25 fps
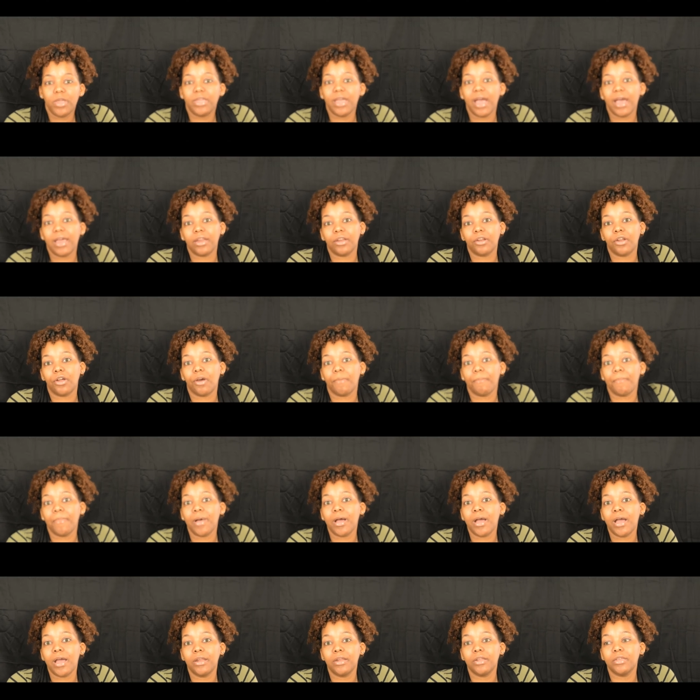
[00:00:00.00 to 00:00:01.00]
we got in our
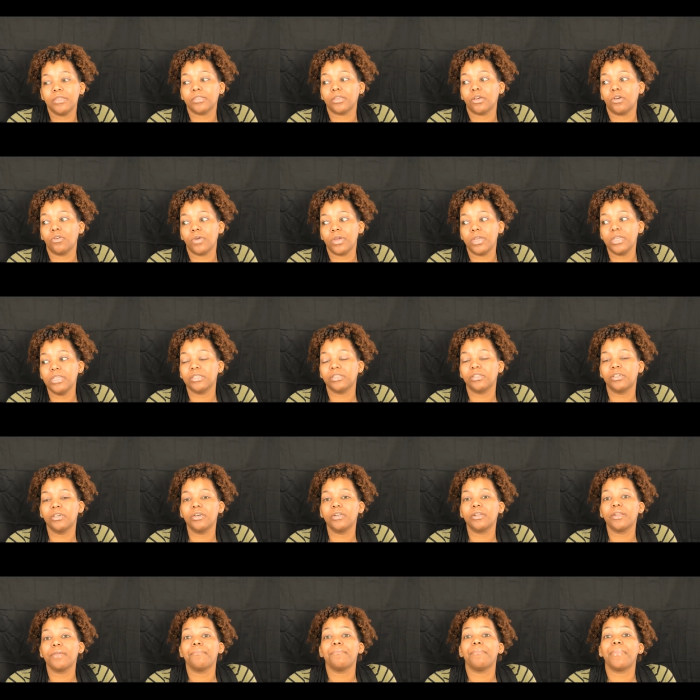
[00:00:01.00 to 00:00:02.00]
mind is, oh, he's
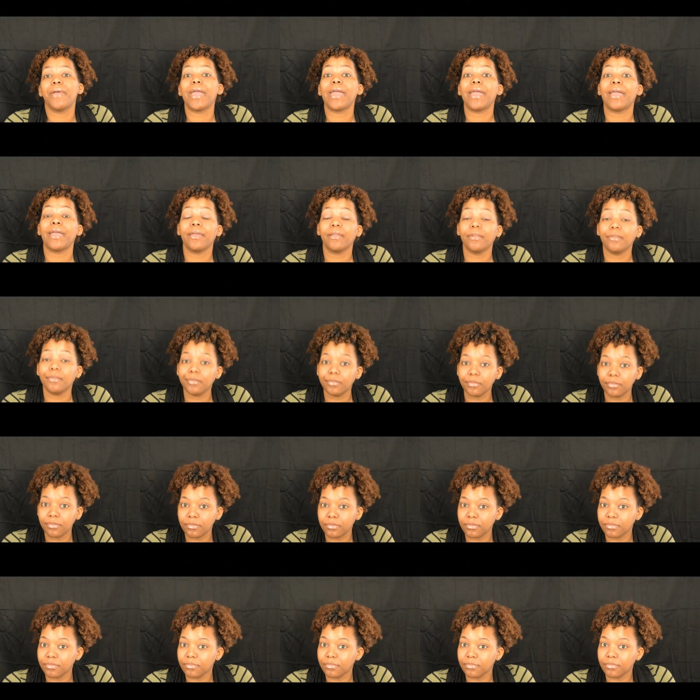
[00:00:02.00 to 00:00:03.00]
good in bed.
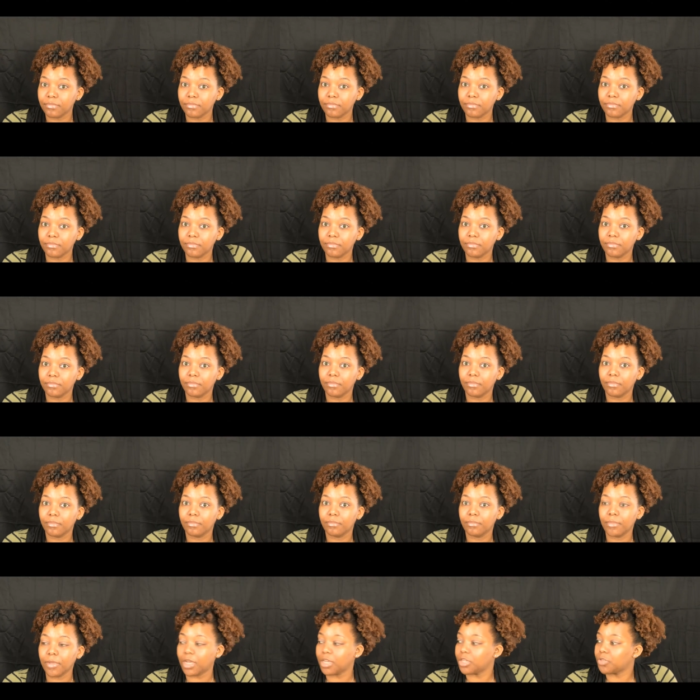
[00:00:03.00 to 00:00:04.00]

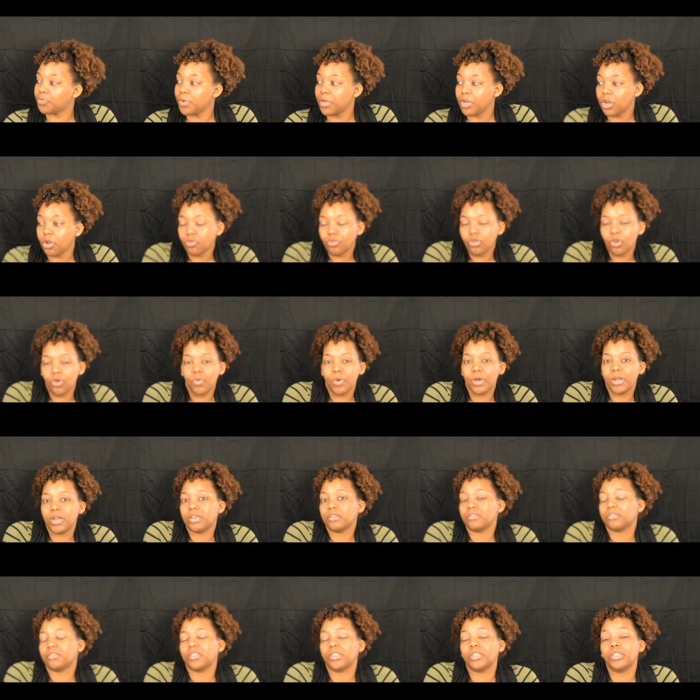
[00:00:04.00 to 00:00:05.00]
Because we don't know what
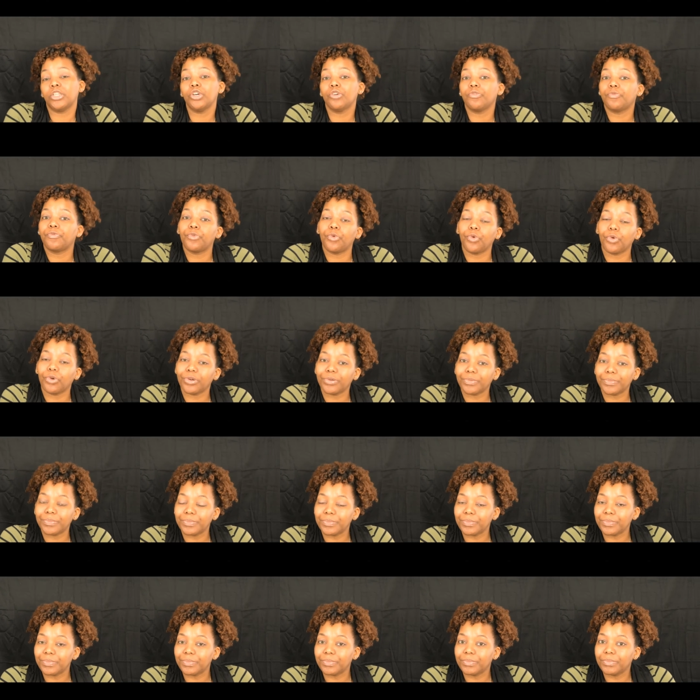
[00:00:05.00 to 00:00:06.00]
else to look for.
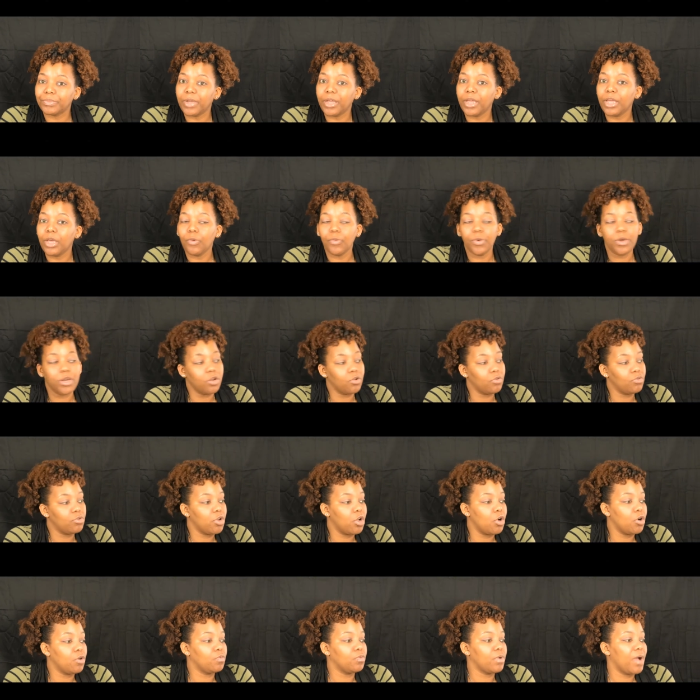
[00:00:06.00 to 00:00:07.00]
We don't
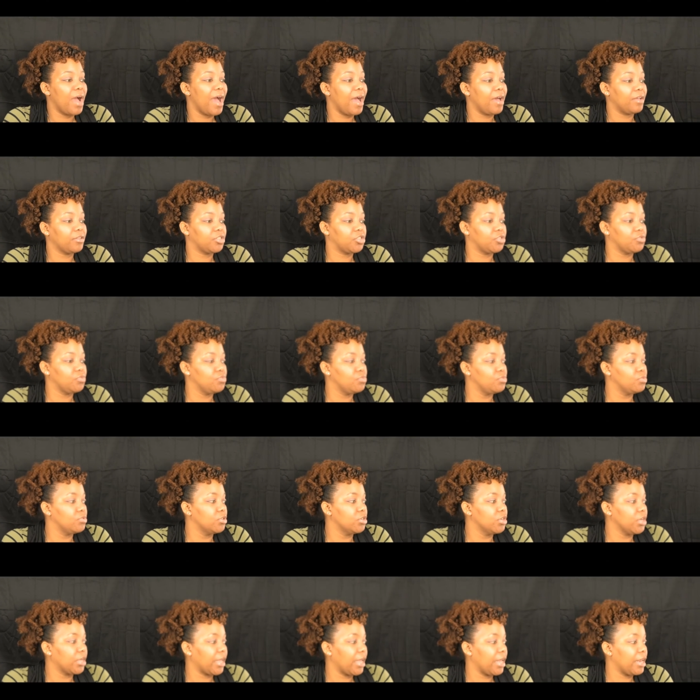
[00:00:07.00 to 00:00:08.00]
know how to
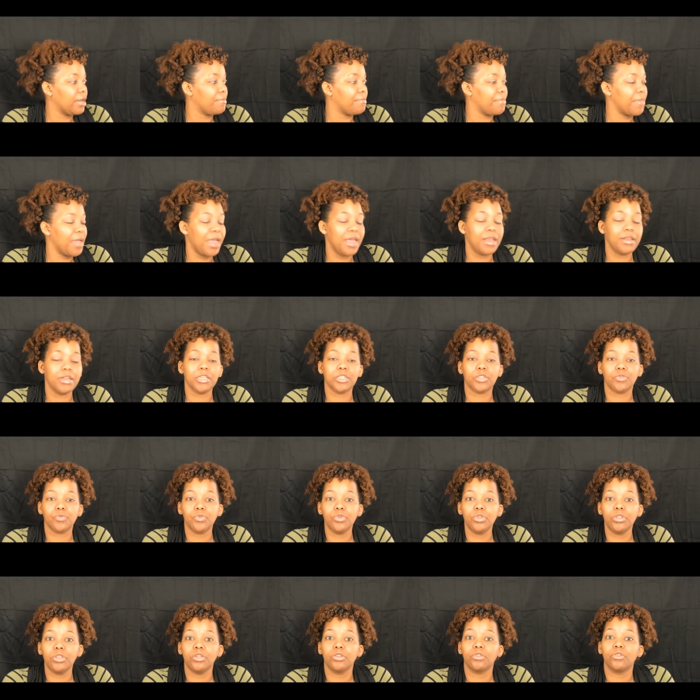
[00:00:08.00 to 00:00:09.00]
look at a man that's
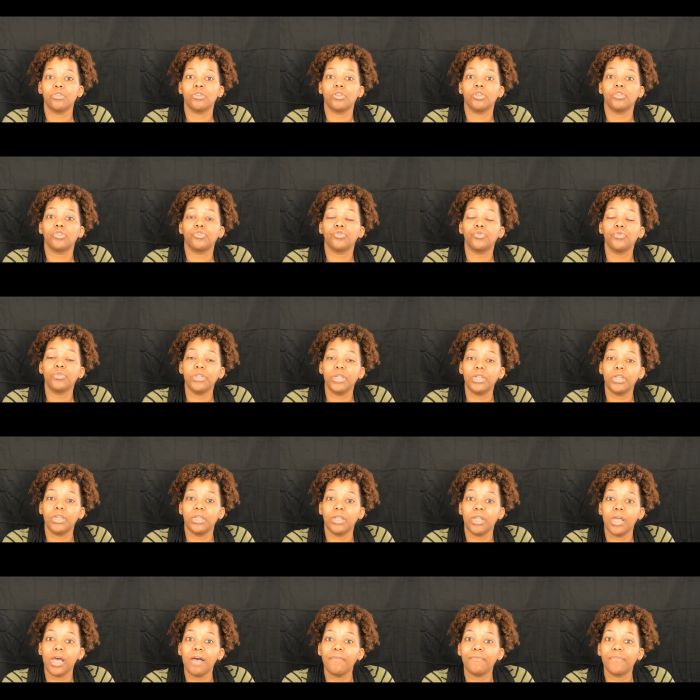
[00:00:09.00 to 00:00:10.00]
really going to truly
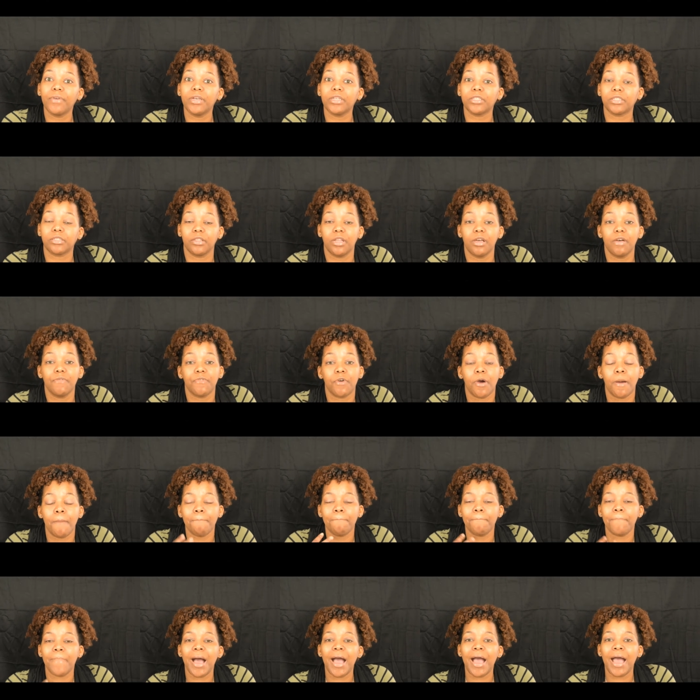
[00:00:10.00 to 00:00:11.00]
love us, love our
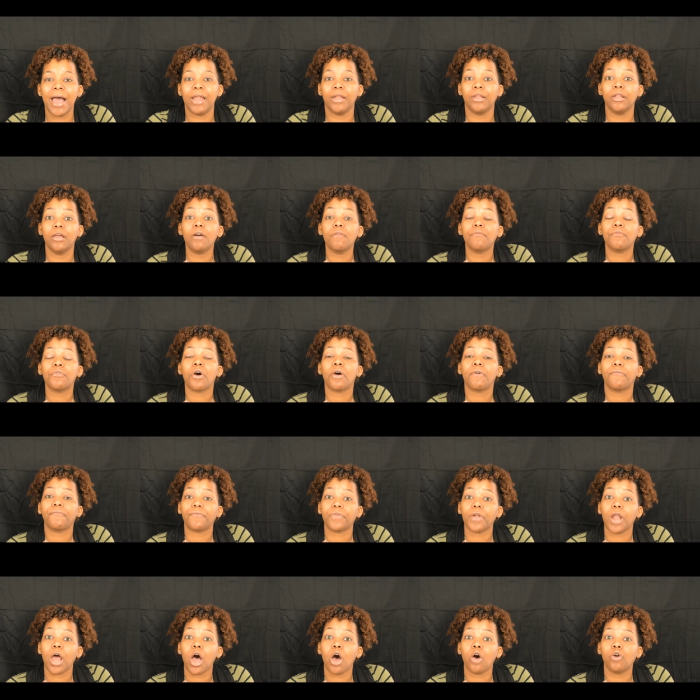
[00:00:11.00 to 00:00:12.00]
mind, love our
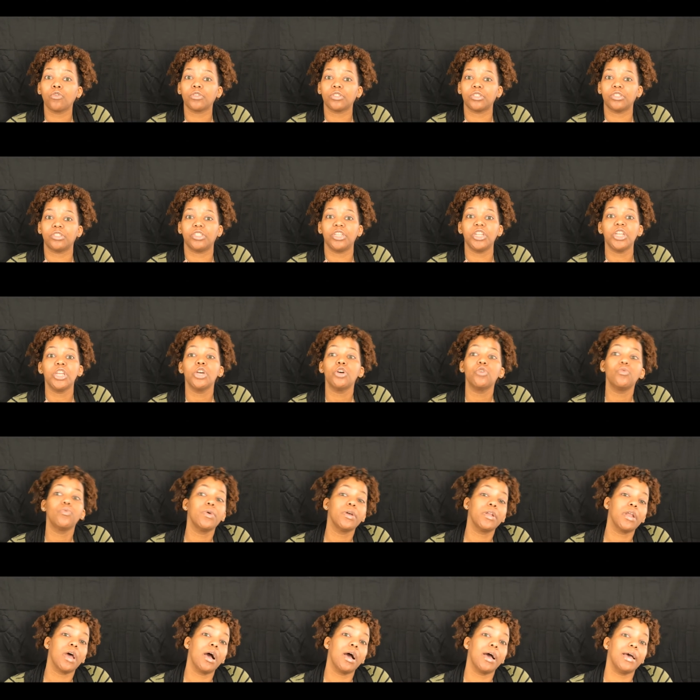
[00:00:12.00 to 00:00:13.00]
flaws, deal
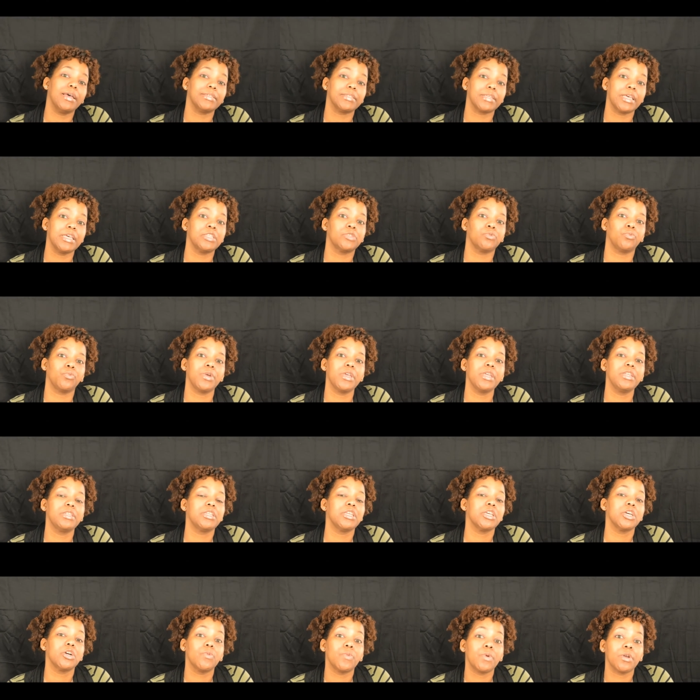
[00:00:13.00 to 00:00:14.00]
with us as we
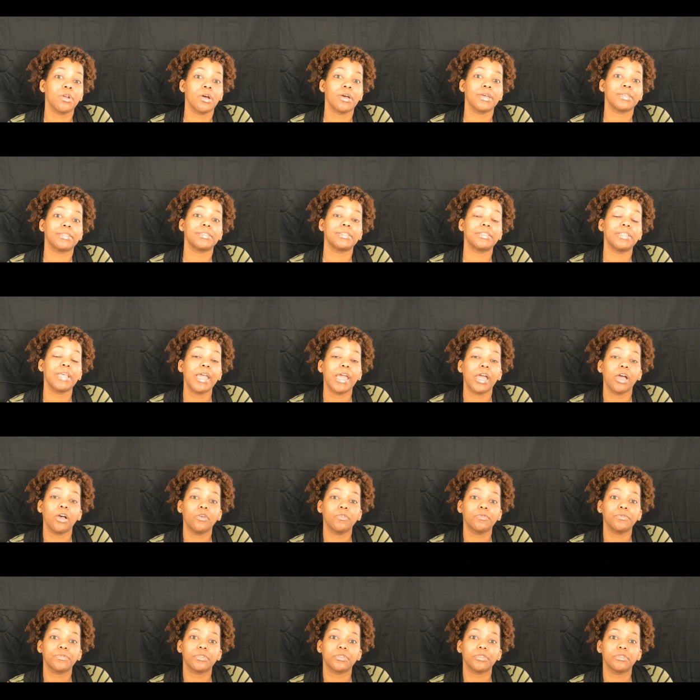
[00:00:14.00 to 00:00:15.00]
deal with
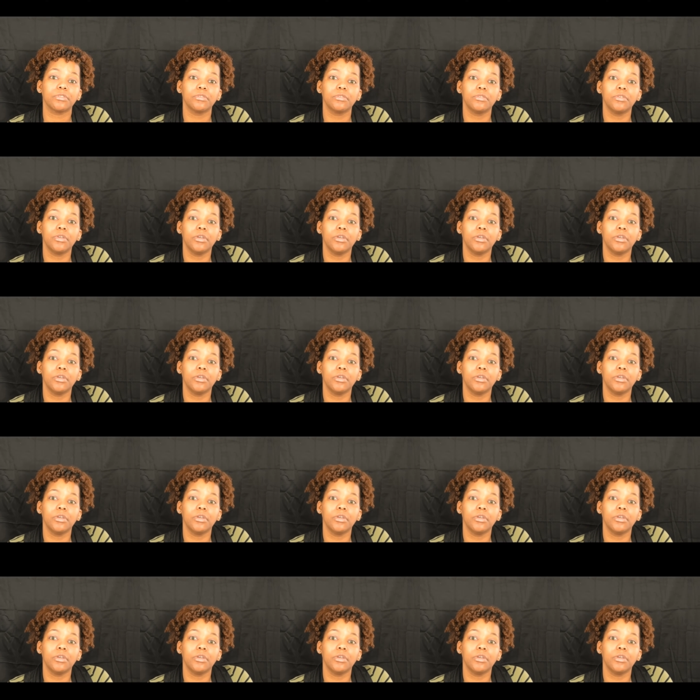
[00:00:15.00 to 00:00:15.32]
ourselves.